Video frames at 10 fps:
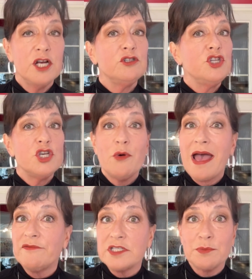Do you
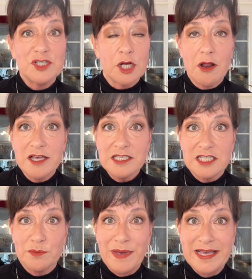have as much closet
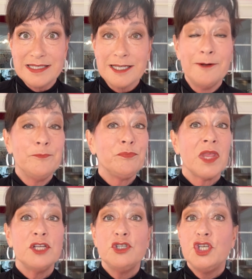space?
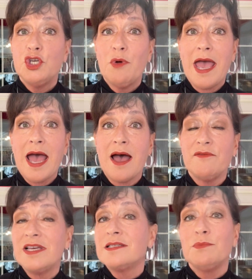Do you have
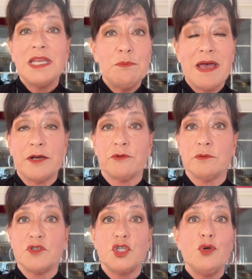as many
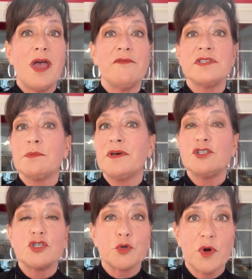bedrooms? Do you have as
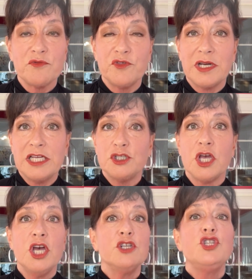much square footage?
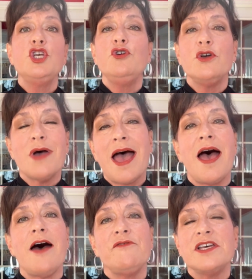Do you
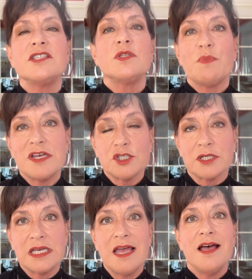have
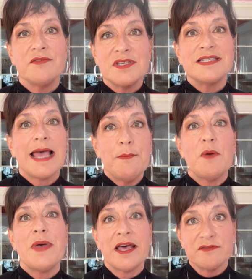especially the same
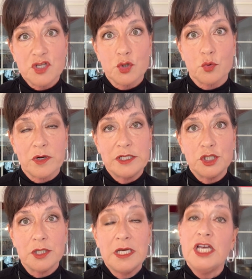amount of
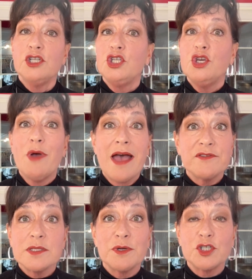storage? Do you have
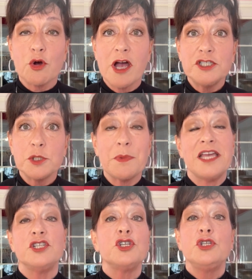as much garage
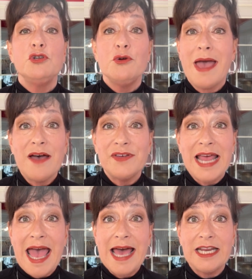space? Do you have an
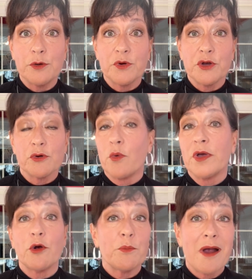attic where you're going,
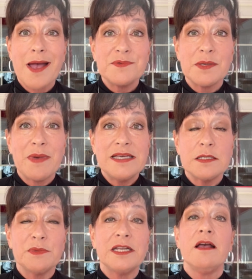or perhaps a
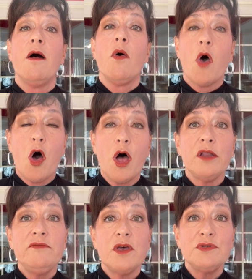basement? All
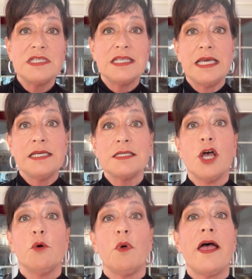of those things
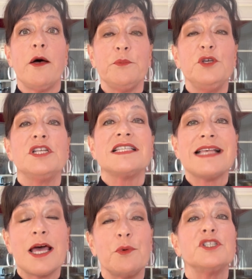will help you
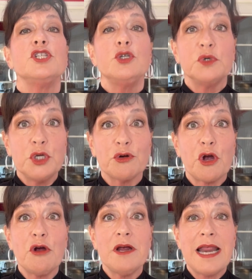decide what to do in your
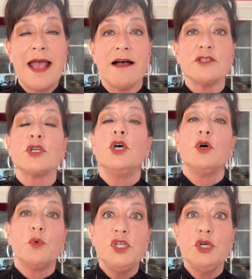current house
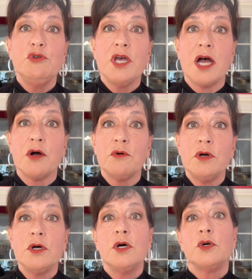when you know
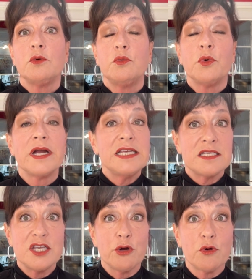where it is
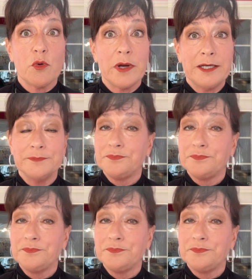that you're going.